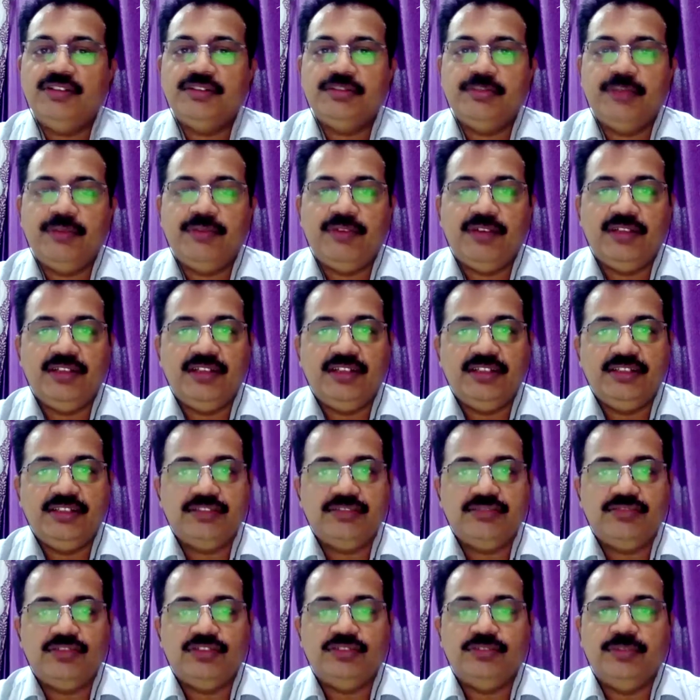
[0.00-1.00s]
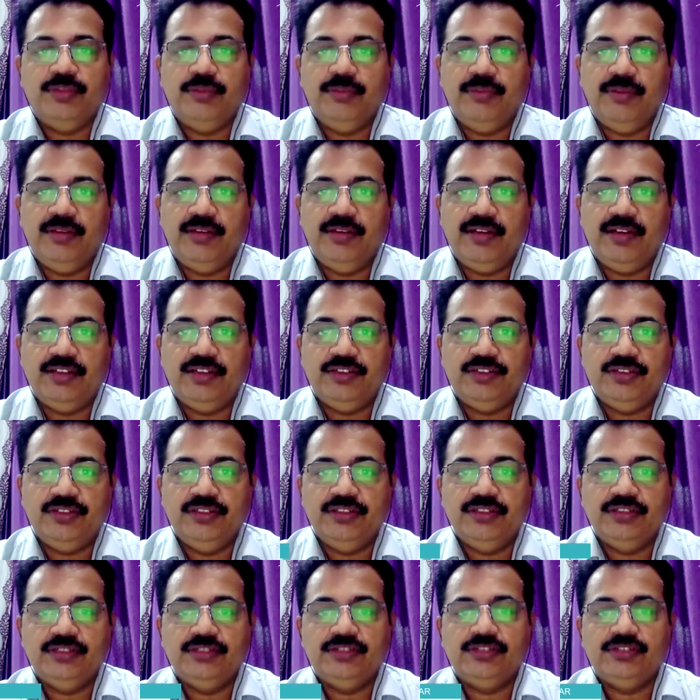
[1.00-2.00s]
my father was my mentor
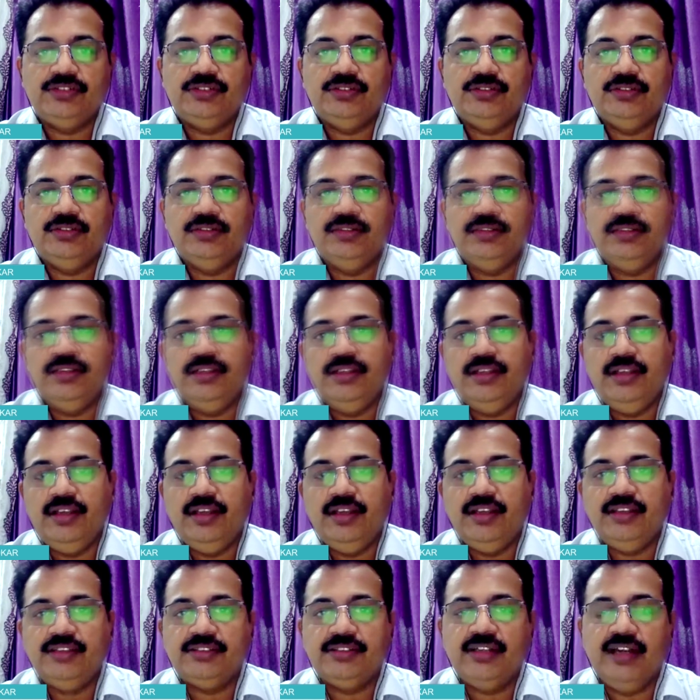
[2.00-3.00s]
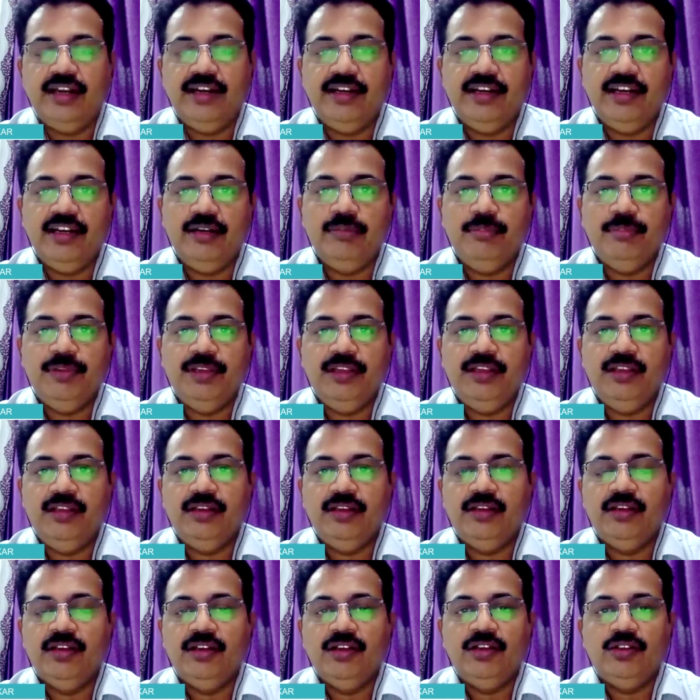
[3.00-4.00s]
actually. So he has guided
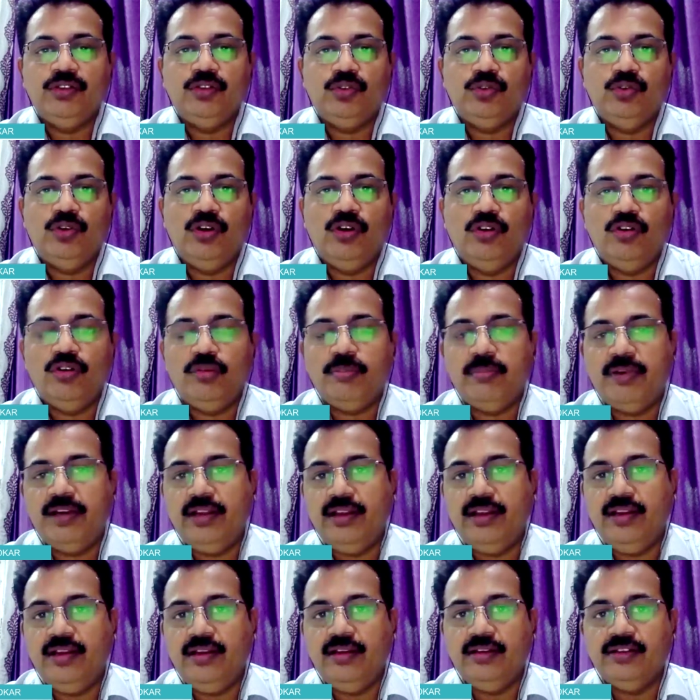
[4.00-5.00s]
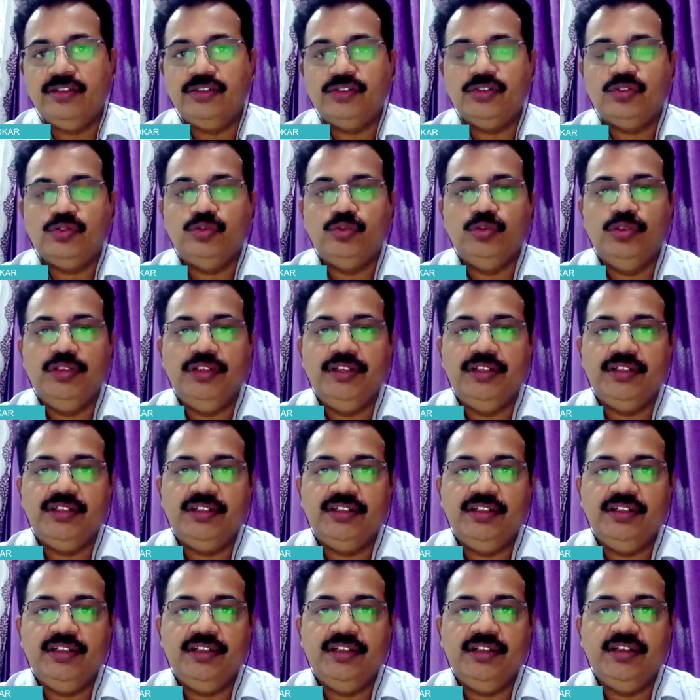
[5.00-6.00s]
me throughout my schooling
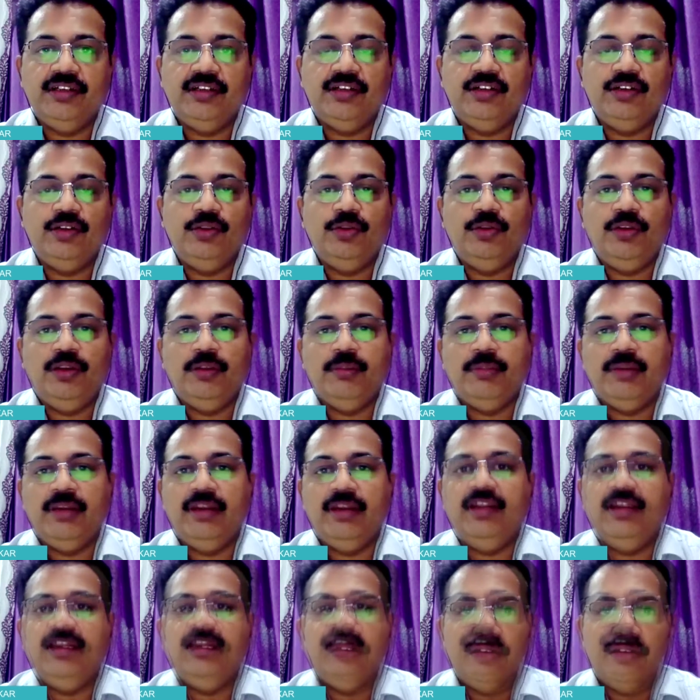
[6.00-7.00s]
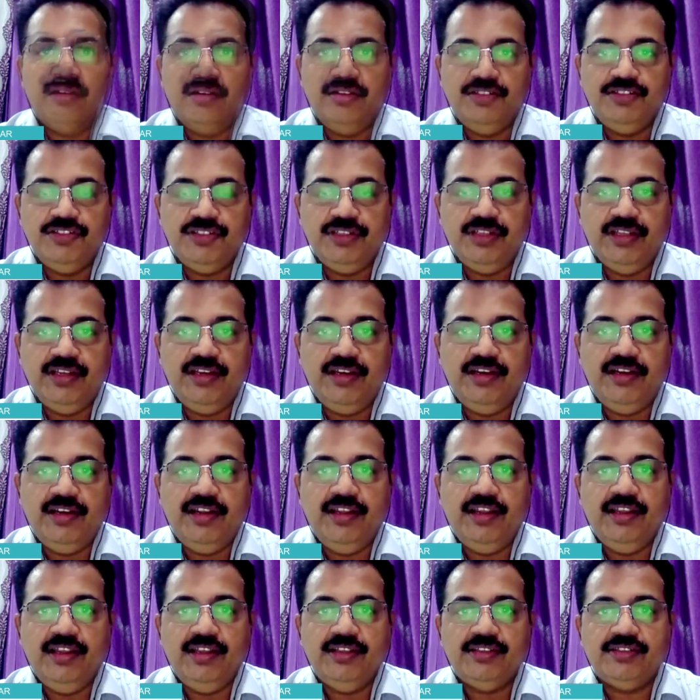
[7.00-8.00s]
career during my engineering
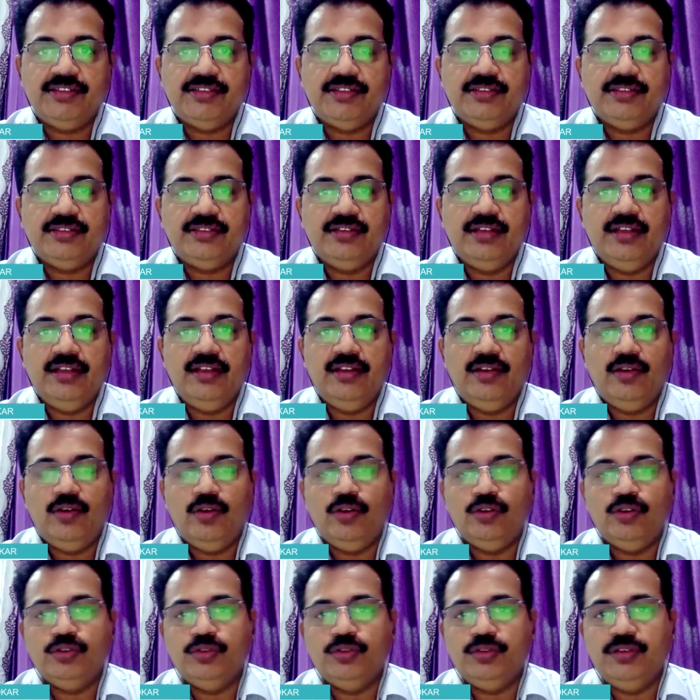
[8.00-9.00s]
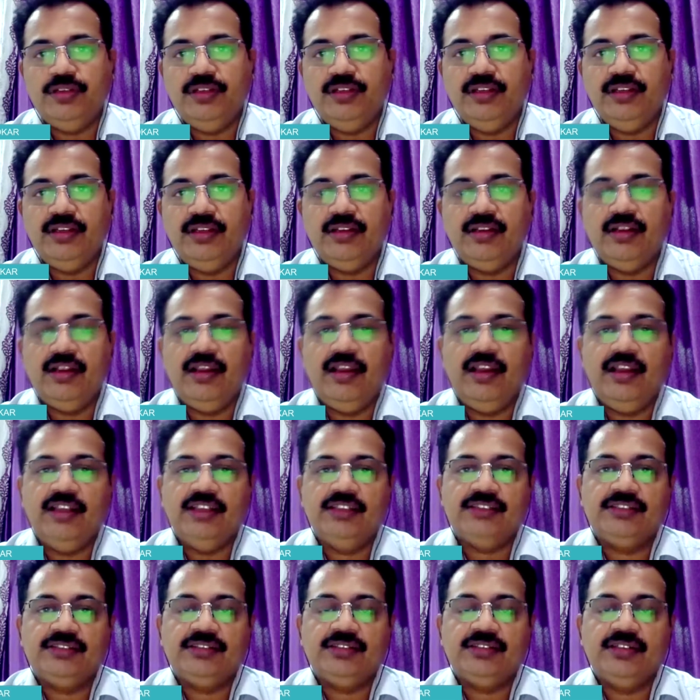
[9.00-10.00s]
days, and also he
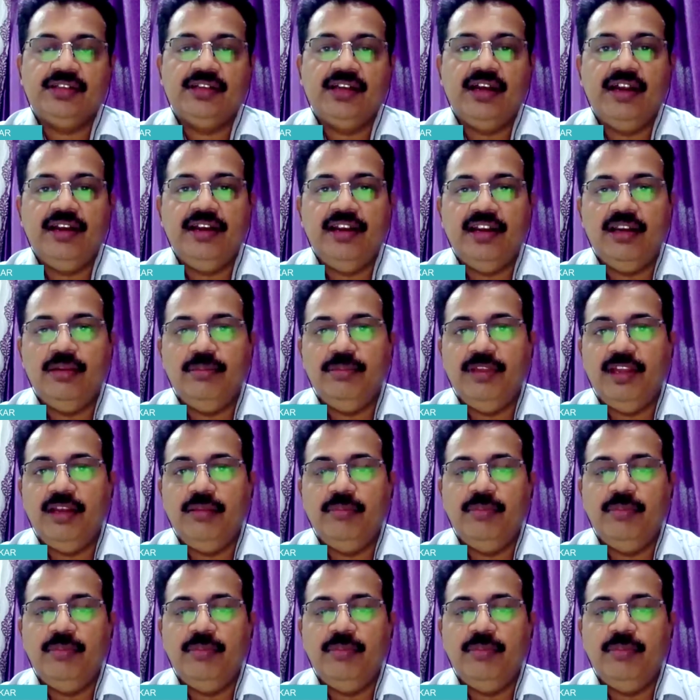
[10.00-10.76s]
has guided me and